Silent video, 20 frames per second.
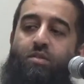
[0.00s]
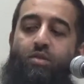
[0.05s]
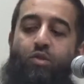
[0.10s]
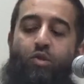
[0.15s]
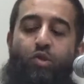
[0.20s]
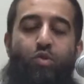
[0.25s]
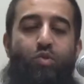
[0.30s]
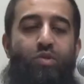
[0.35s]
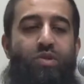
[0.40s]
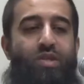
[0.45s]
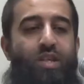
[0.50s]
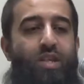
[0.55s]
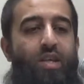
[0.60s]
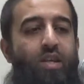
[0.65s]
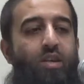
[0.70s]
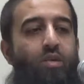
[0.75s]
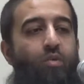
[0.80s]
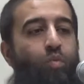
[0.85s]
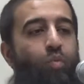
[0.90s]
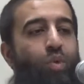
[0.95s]

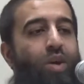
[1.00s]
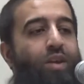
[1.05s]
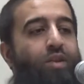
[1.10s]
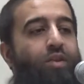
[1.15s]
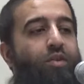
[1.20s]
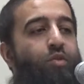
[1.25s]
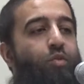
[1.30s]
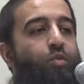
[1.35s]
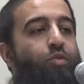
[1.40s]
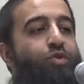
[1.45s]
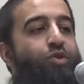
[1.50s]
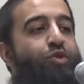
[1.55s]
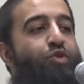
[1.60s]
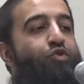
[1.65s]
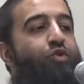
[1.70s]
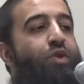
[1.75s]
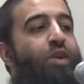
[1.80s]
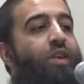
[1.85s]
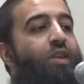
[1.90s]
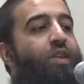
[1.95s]
using wind or
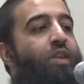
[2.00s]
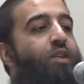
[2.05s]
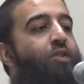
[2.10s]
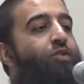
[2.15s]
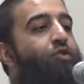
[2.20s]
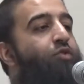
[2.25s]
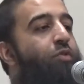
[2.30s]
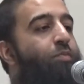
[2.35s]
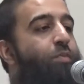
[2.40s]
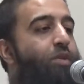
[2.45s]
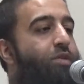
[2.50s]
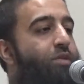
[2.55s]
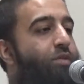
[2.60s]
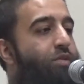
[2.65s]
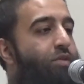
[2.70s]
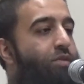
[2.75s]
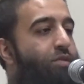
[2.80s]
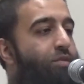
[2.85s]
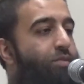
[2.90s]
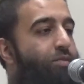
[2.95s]
stringed
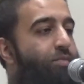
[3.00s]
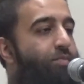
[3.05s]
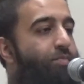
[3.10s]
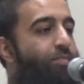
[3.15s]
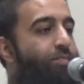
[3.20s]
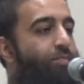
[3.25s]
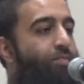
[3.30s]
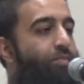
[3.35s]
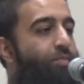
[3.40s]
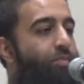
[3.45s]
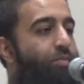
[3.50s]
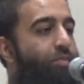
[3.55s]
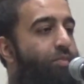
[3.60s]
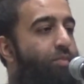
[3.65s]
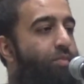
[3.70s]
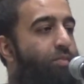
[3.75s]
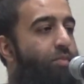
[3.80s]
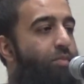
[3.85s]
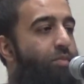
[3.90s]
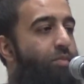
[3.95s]
instruments.
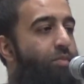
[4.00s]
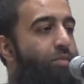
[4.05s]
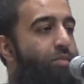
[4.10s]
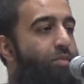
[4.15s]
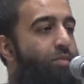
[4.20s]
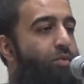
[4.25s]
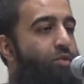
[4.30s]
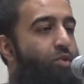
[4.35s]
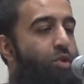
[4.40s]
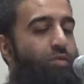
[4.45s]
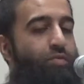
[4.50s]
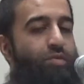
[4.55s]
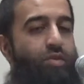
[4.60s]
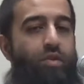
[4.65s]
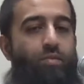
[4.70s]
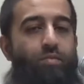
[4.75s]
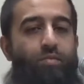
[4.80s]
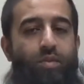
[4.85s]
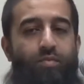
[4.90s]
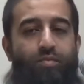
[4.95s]
So if
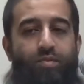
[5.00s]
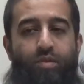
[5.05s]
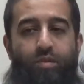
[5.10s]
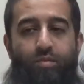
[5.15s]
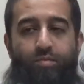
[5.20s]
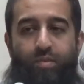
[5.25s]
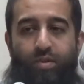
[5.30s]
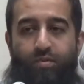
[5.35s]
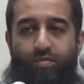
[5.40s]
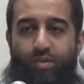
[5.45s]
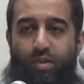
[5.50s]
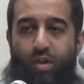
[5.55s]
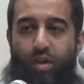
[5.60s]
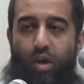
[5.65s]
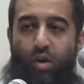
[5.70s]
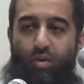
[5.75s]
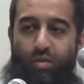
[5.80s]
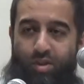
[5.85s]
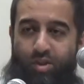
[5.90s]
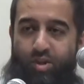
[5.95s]
the
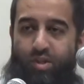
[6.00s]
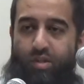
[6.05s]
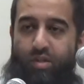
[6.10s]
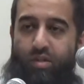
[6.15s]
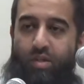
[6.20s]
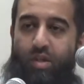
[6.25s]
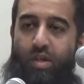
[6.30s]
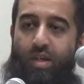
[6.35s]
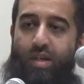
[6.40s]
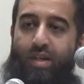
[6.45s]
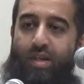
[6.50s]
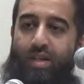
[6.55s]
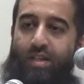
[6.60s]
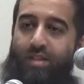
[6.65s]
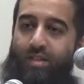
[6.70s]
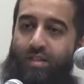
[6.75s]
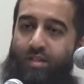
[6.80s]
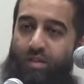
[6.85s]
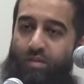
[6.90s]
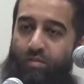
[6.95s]
origin
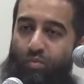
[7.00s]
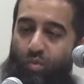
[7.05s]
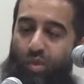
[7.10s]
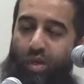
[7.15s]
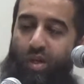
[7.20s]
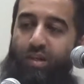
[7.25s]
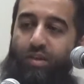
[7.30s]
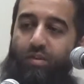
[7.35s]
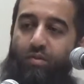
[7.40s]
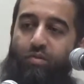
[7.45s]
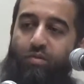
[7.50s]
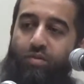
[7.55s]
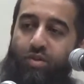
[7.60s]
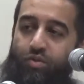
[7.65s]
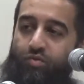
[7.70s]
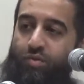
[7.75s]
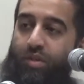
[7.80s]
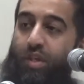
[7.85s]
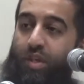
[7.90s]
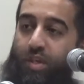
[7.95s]
is a wind or
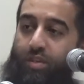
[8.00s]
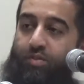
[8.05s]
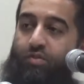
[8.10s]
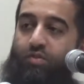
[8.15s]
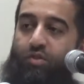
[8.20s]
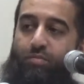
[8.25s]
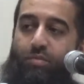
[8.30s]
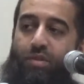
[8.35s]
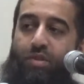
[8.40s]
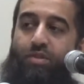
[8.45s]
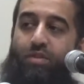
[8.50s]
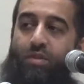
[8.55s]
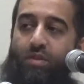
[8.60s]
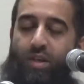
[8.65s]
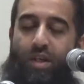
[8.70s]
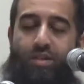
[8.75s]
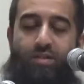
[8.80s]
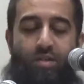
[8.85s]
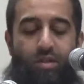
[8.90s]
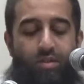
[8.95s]
string instrument,
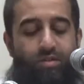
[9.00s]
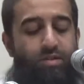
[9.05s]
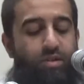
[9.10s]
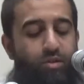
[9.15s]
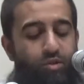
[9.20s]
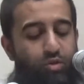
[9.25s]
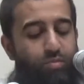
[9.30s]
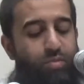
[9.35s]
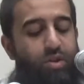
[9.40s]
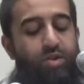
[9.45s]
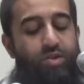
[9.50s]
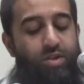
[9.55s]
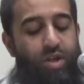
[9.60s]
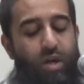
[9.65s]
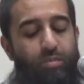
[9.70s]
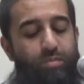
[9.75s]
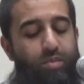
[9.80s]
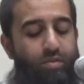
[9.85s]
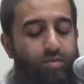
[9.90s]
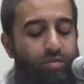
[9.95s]
that's considered to be a
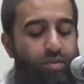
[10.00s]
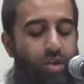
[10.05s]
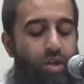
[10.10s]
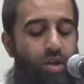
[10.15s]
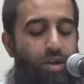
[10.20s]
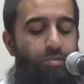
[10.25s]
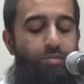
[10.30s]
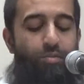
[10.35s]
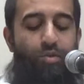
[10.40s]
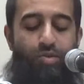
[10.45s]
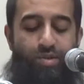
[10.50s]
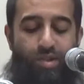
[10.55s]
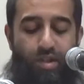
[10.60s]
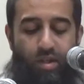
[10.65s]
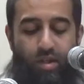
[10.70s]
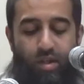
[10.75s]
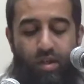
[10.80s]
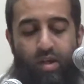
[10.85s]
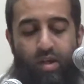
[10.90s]
type of music.